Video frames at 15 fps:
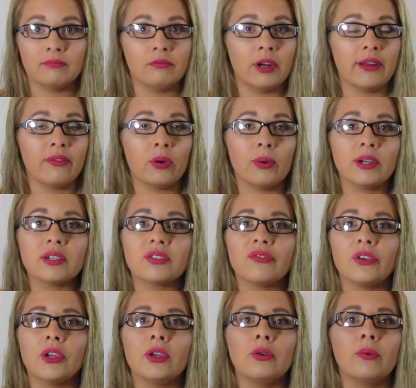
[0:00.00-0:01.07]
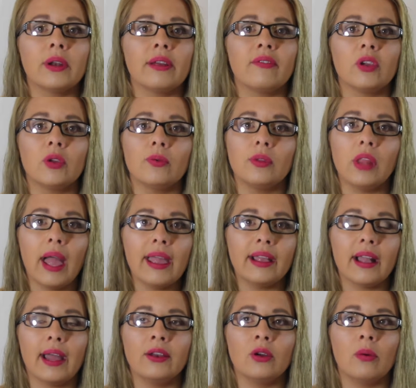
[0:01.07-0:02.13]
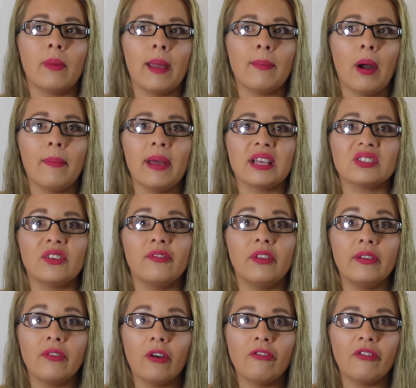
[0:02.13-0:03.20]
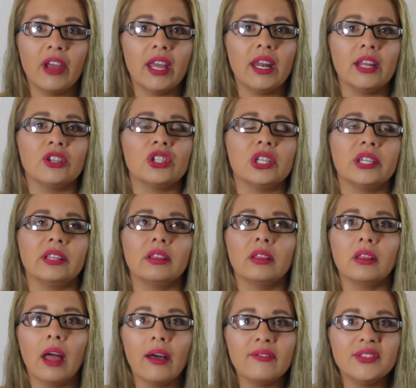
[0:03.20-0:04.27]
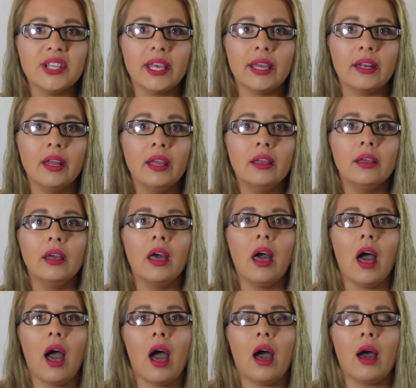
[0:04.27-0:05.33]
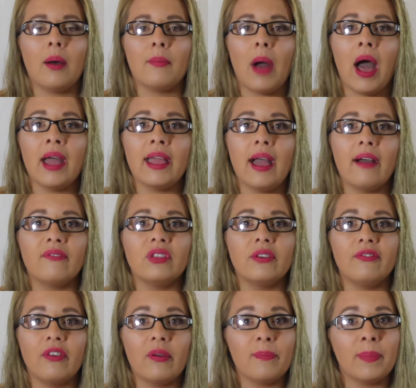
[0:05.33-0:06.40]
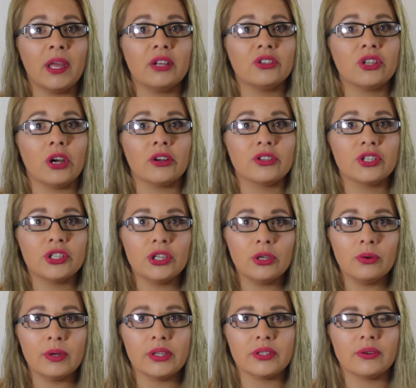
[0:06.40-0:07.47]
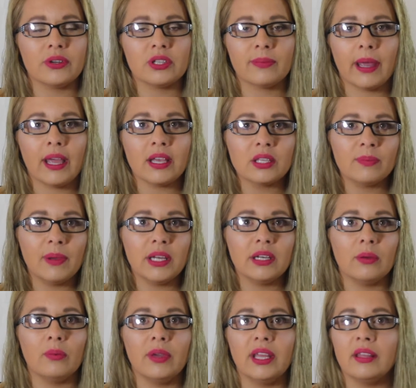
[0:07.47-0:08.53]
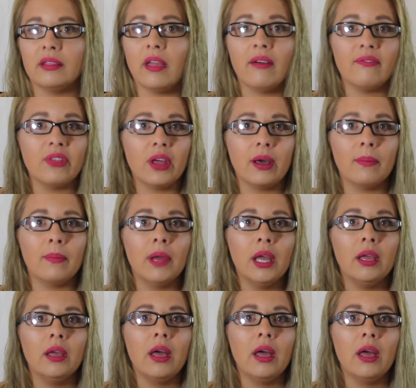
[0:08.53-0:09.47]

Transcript: Whatever works for you, whatever you like. I know my mom has a VivoFit and she loves it. I have the Fitbit Charge 2, and so does my husband, and we love them.